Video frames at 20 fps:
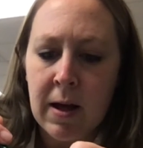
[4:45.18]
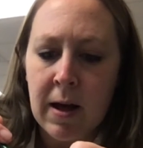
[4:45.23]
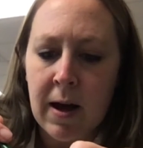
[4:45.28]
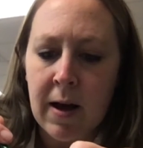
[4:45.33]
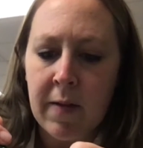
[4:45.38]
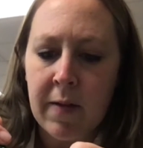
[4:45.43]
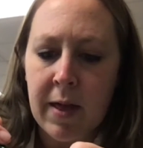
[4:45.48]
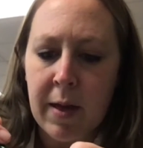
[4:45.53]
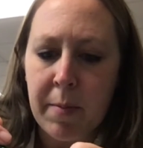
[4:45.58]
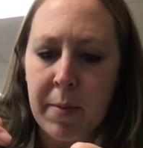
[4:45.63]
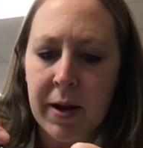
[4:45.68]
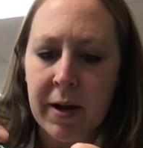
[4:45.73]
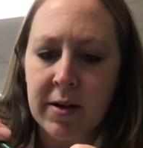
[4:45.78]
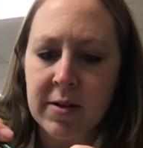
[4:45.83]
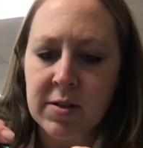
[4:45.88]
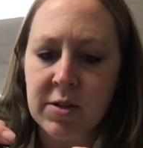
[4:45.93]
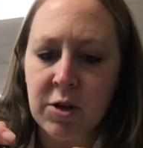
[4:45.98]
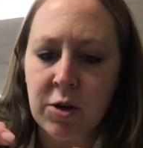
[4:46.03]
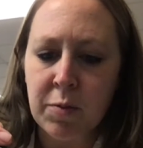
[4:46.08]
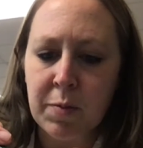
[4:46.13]
on that
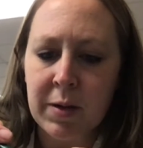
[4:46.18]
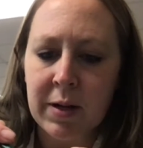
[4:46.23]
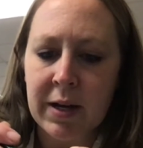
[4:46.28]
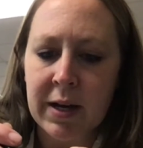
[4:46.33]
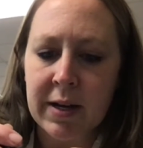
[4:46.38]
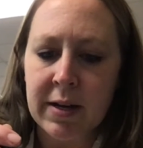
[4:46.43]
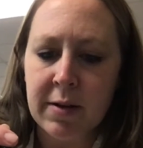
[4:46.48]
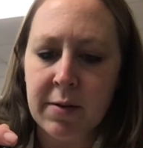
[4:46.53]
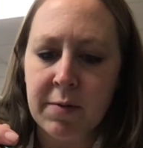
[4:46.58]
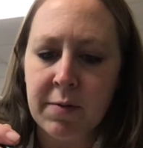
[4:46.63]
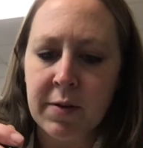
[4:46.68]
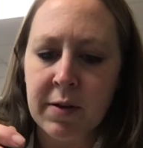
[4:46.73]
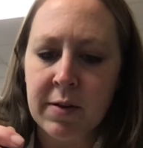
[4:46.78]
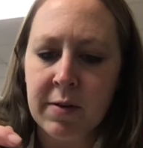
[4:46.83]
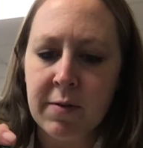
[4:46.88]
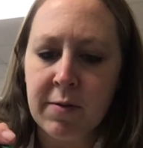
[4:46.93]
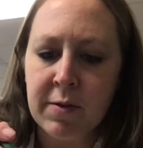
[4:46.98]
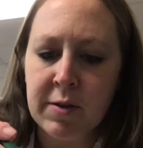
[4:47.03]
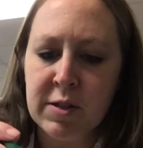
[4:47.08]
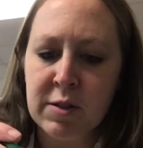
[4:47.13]
microscope and kind of
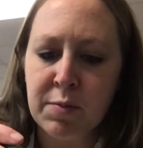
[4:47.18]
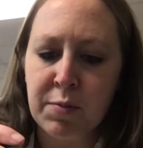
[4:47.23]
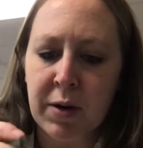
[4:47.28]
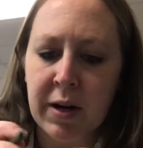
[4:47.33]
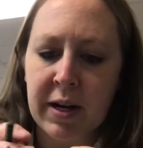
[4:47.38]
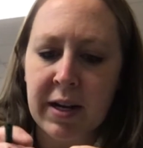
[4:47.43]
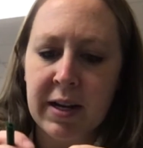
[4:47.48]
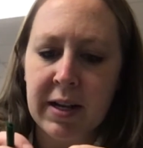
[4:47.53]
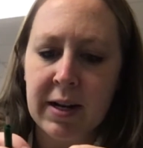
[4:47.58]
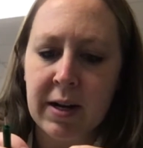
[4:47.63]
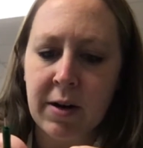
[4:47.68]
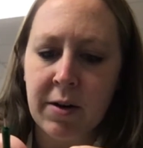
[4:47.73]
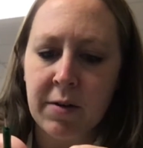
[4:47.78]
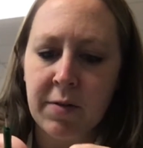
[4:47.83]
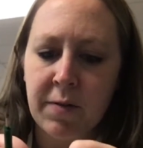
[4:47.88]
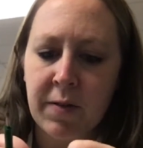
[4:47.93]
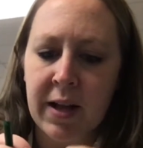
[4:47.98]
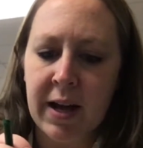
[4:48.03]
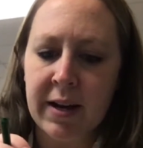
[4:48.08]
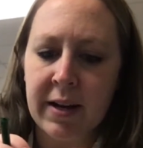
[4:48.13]
spreading it out,
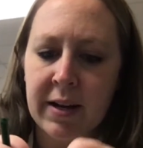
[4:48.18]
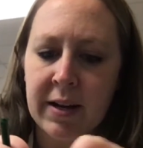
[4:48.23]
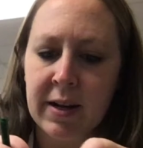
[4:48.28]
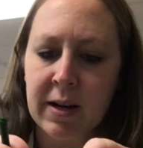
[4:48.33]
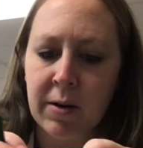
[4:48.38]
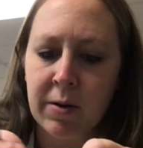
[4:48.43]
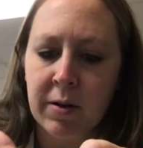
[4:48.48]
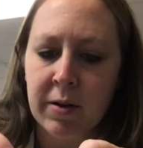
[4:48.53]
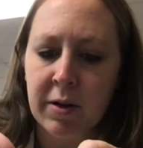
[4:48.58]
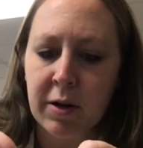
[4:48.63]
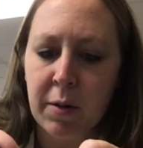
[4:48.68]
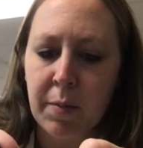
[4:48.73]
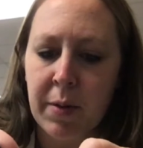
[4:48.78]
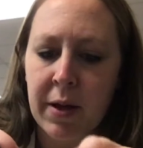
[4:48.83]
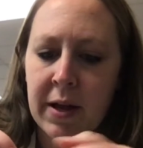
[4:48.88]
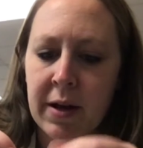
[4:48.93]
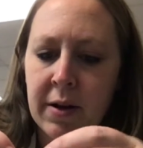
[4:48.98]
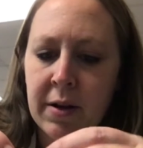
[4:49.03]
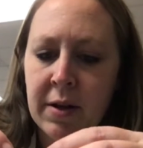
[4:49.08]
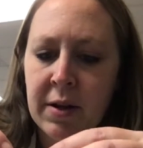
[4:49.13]
flattening it out a little
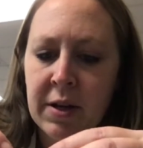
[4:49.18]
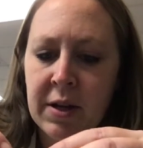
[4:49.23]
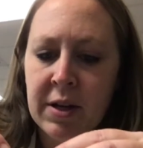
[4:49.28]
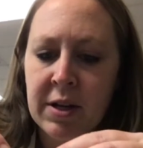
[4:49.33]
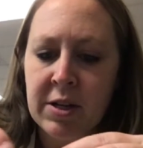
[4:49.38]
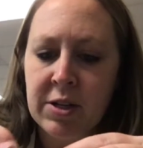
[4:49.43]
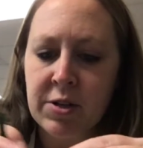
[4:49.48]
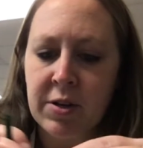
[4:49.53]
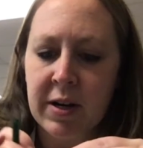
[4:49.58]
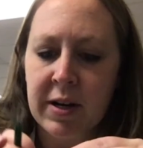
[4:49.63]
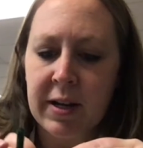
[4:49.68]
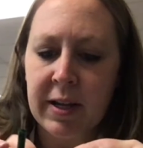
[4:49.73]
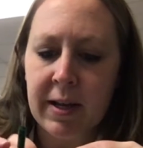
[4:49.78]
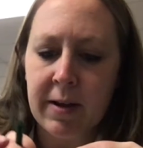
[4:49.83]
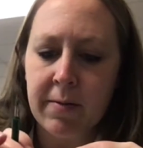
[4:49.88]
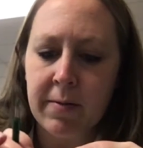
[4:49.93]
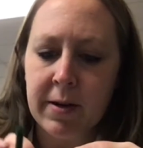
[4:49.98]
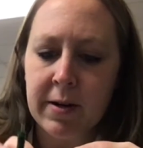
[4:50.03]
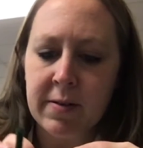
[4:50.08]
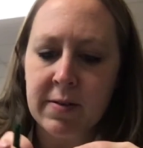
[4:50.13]
bit trying to get
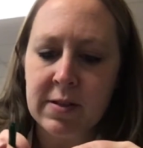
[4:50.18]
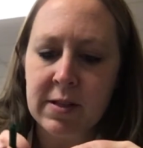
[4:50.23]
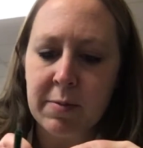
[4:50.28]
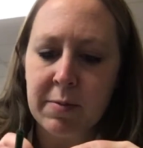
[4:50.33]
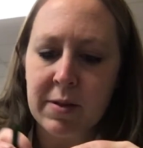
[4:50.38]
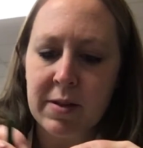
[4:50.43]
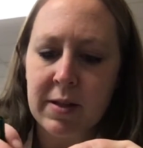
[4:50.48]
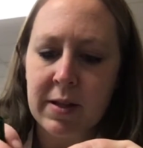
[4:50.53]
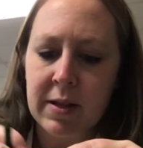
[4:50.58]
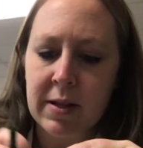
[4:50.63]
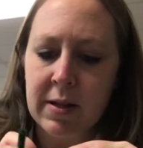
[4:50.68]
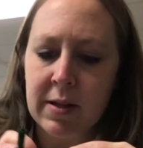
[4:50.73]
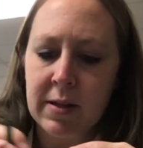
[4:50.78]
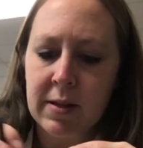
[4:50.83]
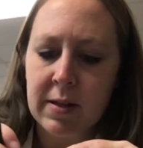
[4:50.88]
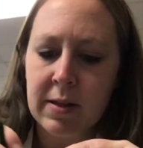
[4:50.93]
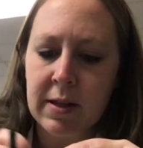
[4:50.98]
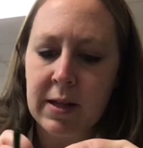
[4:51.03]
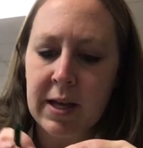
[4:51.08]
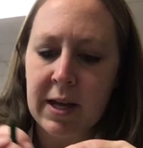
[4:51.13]
rid of some of the,
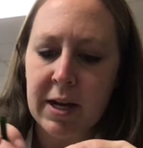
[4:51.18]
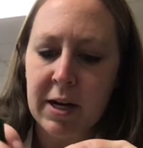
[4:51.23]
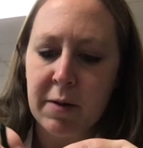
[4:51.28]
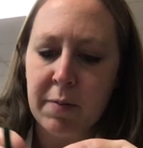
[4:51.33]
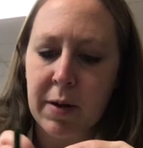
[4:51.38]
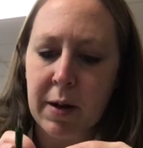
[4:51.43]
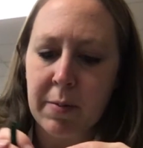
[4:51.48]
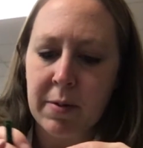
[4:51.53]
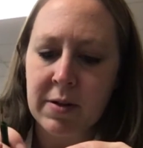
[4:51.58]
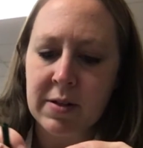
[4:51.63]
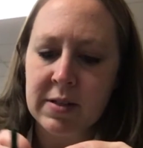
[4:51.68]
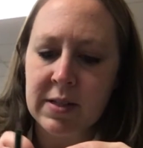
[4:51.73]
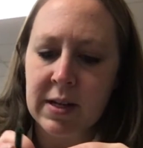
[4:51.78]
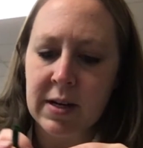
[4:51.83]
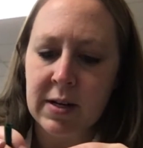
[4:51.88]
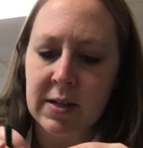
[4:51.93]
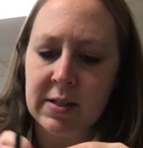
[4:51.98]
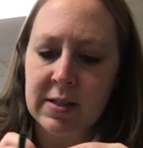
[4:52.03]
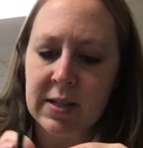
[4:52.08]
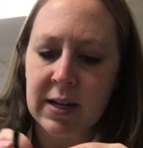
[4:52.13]
the air bubbles that
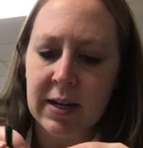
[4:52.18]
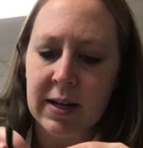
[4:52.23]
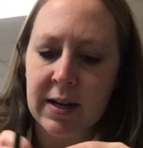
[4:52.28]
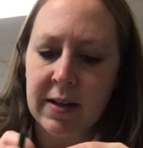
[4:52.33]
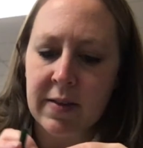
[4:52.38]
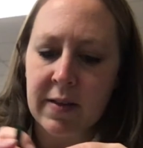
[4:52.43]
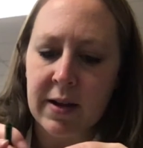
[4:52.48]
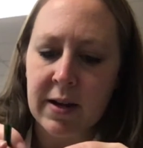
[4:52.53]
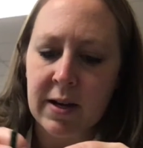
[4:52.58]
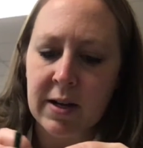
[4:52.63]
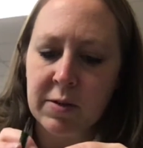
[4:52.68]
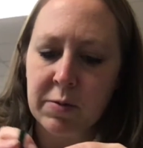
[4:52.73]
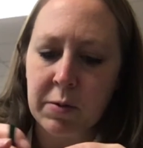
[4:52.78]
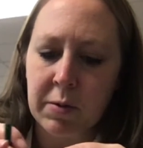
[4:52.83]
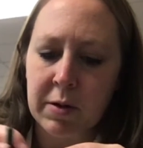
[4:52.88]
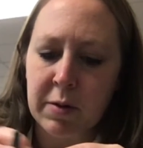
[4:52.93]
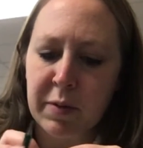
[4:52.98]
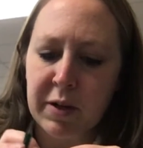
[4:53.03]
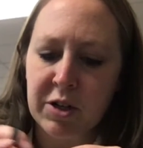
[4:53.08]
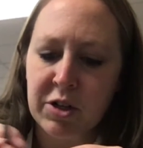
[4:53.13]
are stuck on there because we
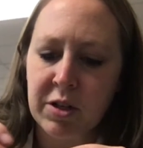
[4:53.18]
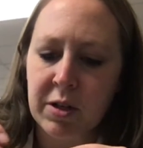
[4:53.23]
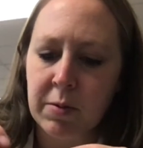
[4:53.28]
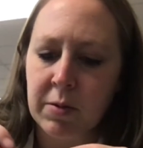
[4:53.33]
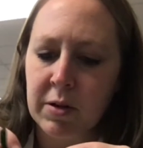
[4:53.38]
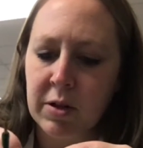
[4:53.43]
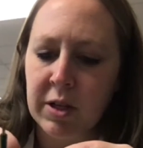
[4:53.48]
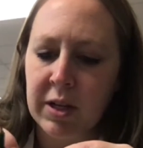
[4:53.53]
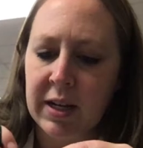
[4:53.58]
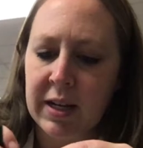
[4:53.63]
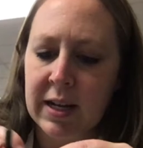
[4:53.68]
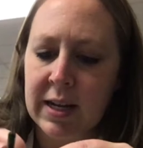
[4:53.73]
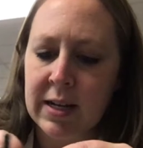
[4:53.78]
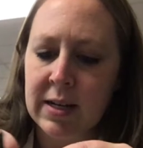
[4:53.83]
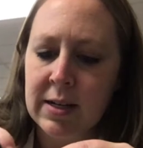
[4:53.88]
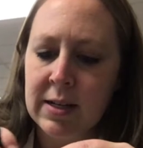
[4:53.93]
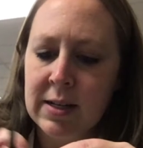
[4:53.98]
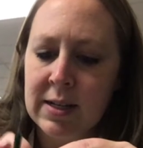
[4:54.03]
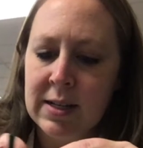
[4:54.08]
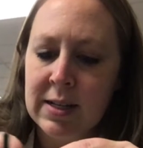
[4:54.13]
want to make sure that we're looking at
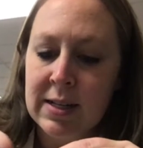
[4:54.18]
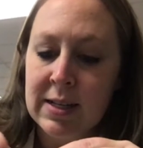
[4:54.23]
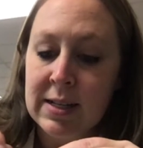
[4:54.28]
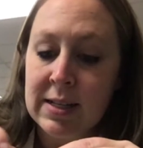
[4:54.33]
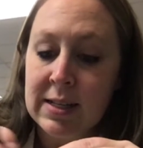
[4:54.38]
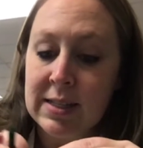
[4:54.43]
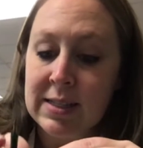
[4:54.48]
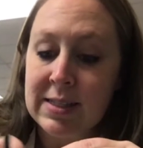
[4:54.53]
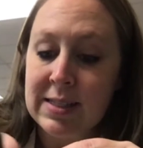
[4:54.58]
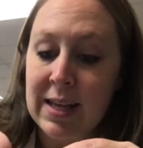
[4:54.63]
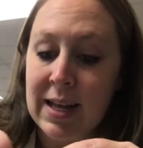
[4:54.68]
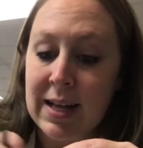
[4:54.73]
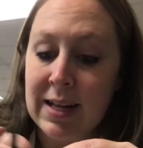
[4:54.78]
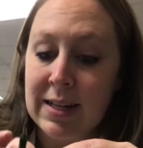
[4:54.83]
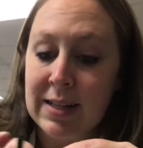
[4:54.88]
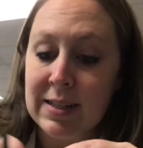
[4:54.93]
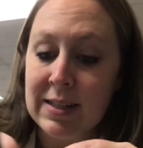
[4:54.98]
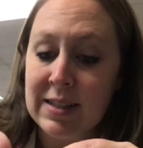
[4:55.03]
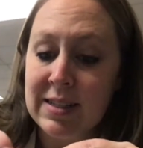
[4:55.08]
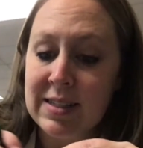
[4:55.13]

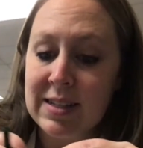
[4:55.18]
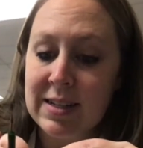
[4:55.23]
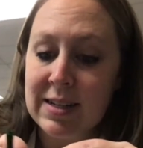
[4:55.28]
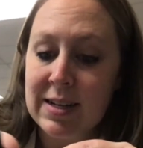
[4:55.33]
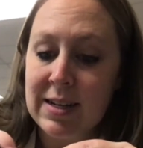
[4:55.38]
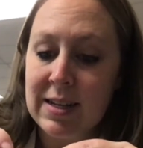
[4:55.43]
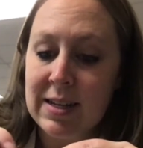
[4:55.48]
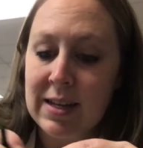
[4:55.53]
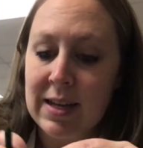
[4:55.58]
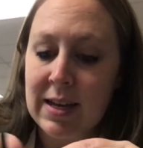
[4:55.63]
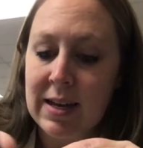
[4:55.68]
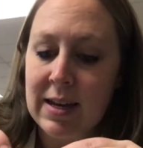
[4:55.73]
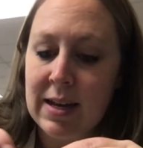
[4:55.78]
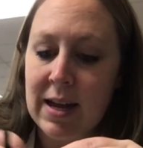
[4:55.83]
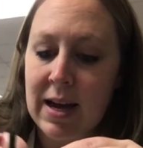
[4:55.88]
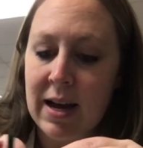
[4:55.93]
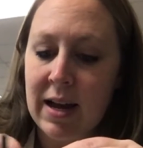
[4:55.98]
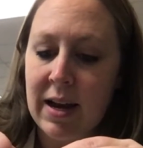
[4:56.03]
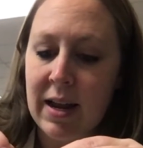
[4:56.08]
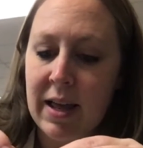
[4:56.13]
cells and, and
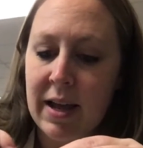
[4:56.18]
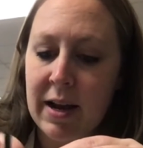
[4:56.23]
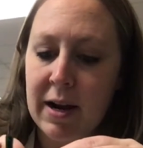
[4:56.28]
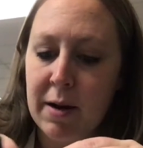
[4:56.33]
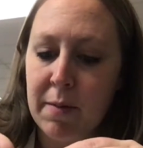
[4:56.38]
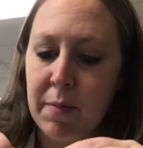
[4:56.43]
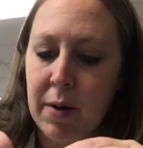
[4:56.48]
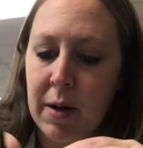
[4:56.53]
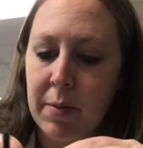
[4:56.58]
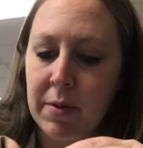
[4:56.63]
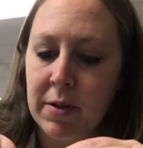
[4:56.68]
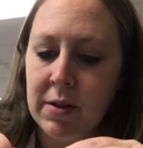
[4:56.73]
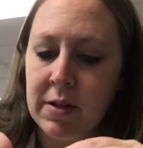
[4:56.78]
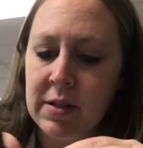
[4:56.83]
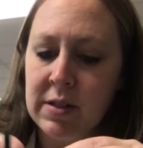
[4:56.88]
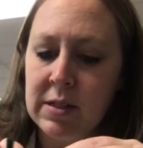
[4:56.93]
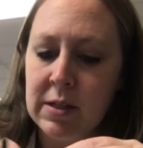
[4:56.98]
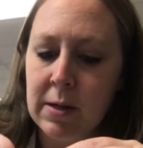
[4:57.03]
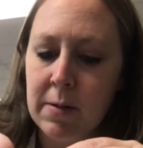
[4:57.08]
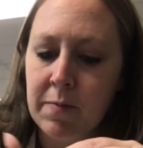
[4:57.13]
not air
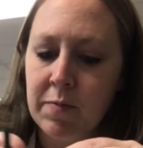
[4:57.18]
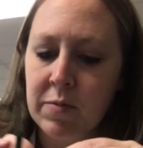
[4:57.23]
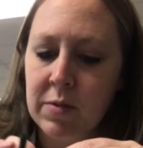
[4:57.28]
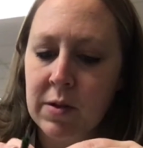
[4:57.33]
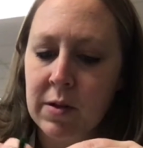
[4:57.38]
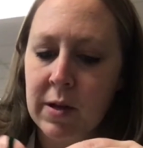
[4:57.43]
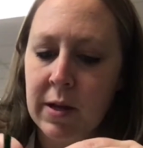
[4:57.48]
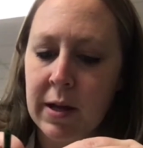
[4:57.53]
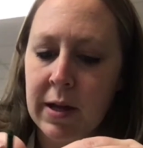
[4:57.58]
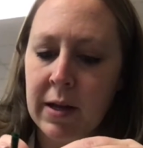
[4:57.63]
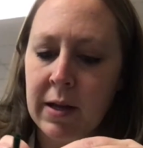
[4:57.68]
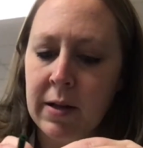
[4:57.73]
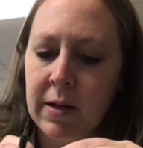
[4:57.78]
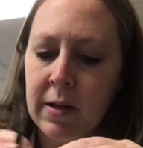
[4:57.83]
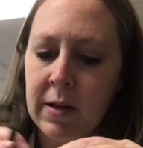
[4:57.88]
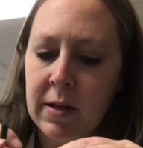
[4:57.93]
bubbles. Okay,